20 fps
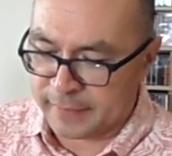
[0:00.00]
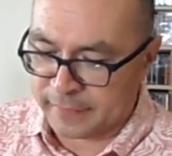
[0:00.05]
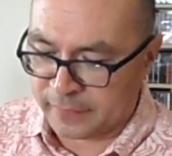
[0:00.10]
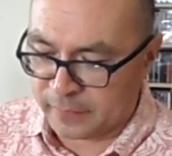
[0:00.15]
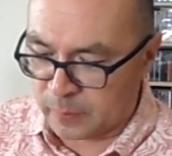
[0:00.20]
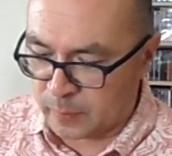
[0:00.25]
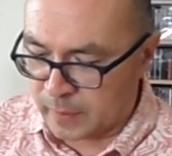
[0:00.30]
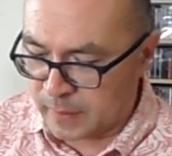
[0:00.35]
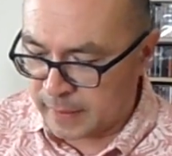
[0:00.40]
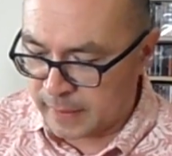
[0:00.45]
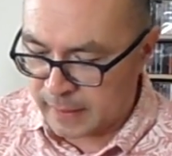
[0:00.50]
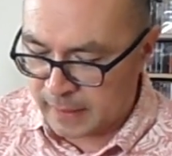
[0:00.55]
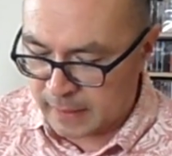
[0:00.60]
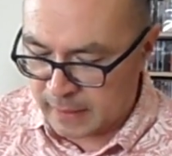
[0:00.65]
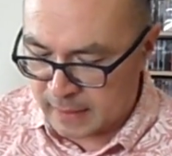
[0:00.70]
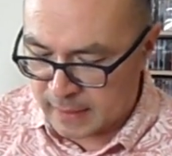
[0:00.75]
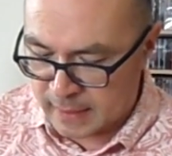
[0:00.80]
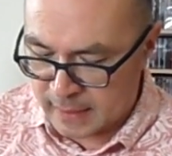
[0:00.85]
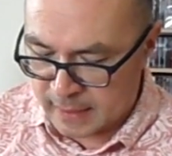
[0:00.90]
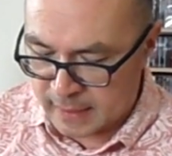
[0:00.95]
this one.
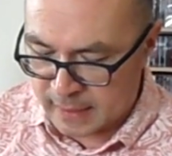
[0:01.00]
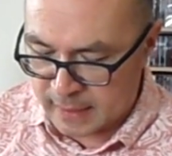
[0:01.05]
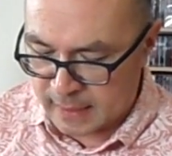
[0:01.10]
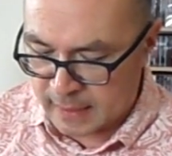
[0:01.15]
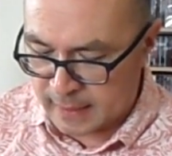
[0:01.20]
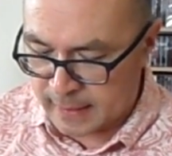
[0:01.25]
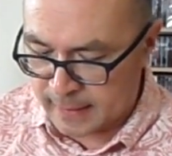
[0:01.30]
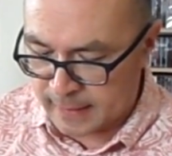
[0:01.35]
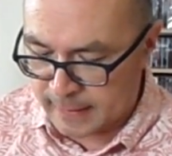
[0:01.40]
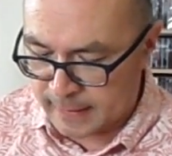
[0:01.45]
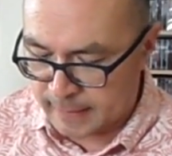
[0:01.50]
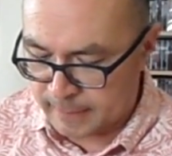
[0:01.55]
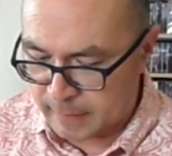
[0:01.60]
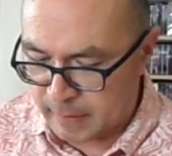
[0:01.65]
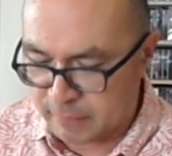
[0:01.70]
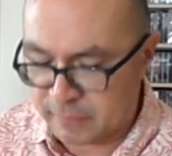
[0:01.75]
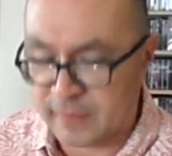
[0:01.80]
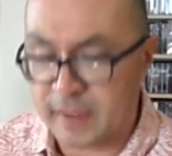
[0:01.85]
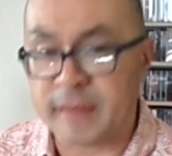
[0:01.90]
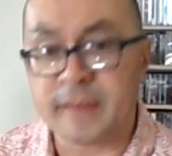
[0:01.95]

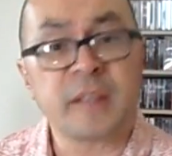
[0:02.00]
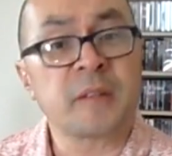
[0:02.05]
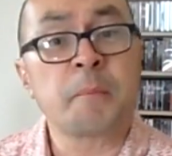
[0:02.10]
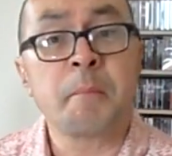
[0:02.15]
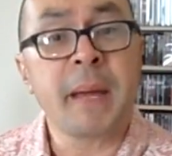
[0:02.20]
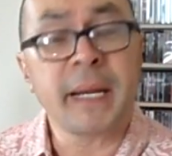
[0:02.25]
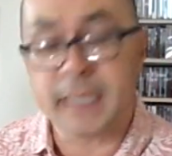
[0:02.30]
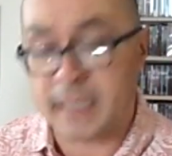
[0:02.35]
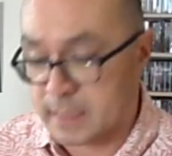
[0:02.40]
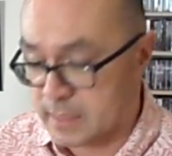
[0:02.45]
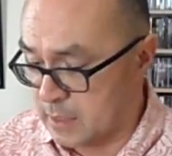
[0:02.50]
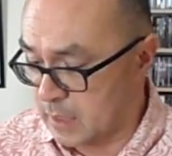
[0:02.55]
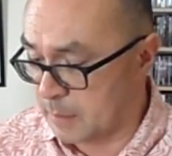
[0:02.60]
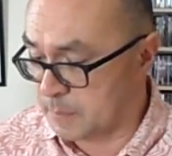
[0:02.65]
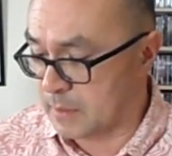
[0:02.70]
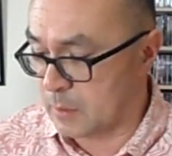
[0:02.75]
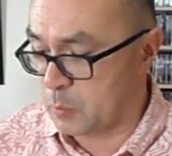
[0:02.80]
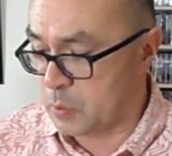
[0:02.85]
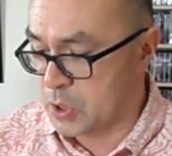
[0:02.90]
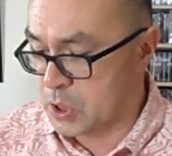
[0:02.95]
I've said this many a
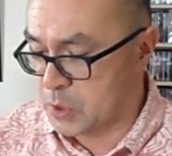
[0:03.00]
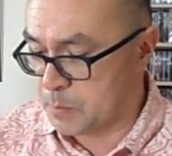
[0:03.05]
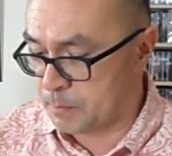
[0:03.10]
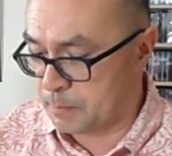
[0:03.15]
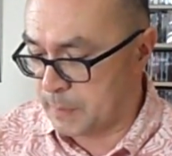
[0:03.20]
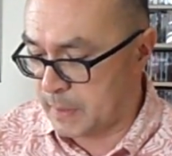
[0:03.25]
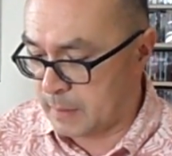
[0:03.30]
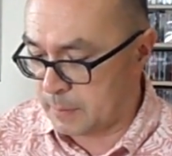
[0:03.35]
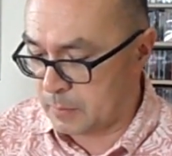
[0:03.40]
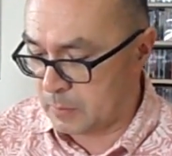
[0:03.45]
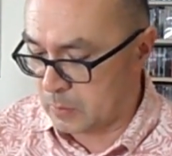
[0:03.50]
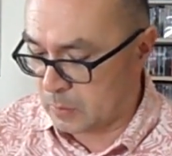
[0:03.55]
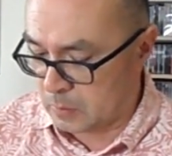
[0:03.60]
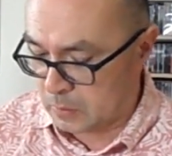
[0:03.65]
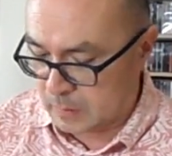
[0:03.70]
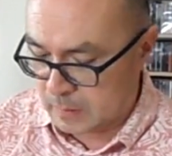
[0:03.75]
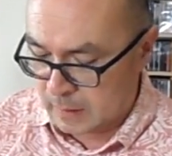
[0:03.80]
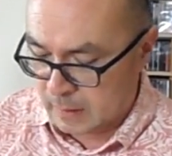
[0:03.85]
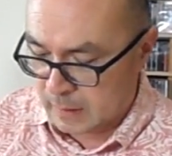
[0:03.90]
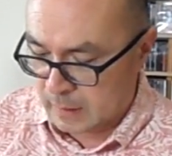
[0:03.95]
times. I wish
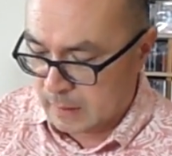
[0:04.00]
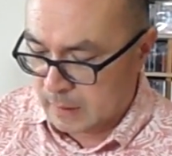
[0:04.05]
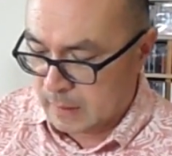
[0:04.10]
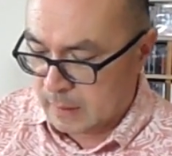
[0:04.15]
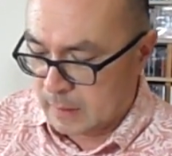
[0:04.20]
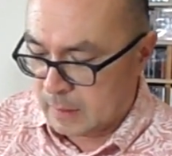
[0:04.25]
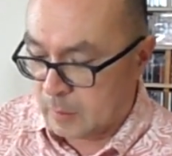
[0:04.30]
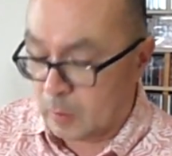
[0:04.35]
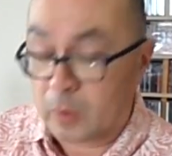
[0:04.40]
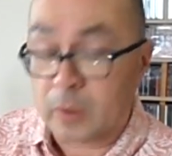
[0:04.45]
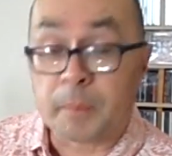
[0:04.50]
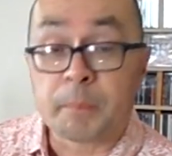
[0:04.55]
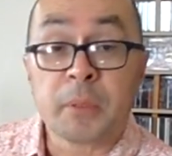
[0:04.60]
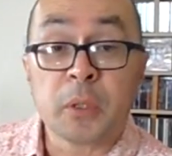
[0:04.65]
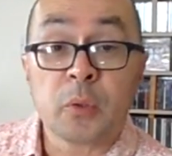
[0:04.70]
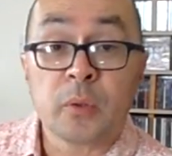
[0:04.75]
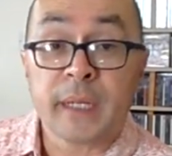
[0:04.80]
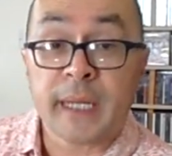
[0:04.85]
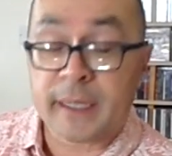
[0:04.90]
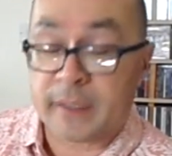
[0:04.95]
people or the
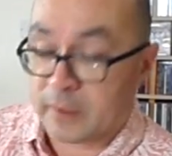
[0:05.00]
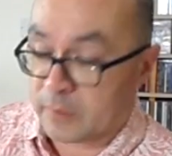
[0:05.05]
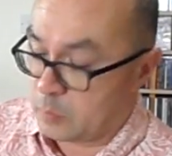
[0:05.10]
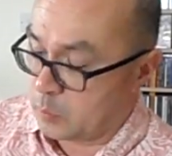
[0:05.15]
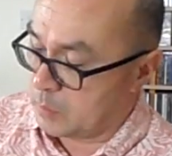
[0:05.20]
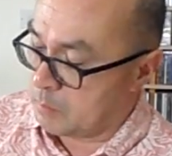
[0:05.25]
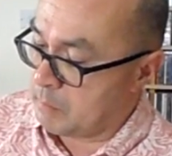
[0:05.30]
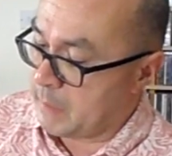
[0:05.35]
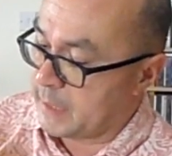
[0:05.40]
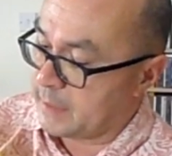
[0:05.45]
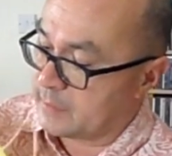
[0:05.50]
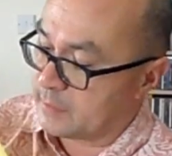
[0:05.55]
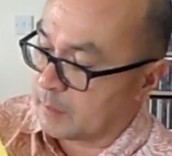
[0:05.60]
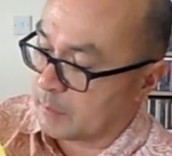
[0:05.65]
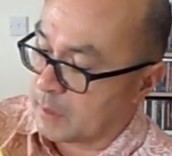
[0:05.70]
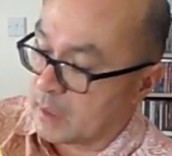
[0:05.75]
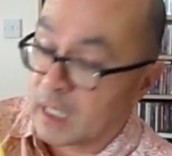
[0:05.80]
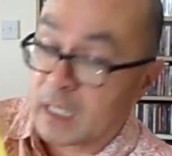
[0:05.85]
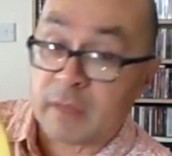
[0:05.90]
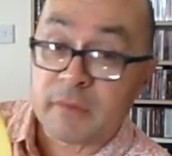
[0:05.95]
bootleggers would make
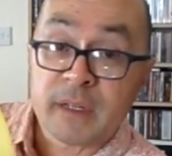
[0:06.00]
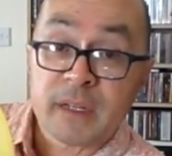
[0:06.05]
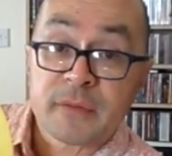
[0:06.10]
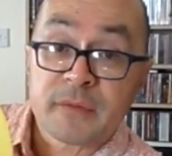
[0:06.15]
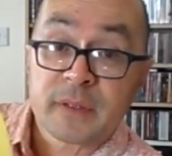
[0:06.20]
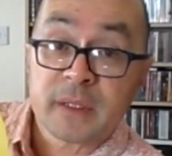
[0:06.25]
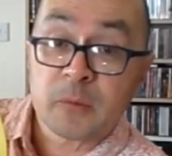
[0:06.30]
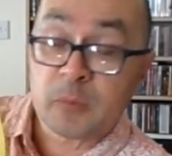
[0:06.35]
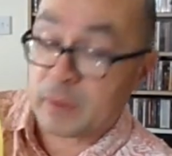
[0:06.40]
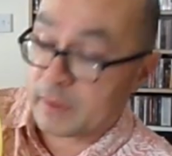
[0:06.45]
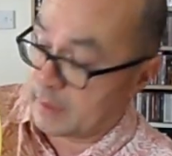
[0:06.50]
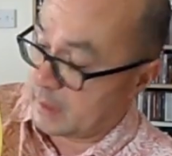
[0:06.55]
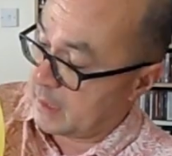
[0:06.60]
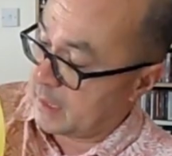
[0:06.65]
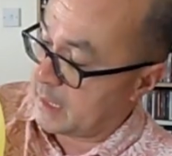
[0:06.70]
some kind of effort with the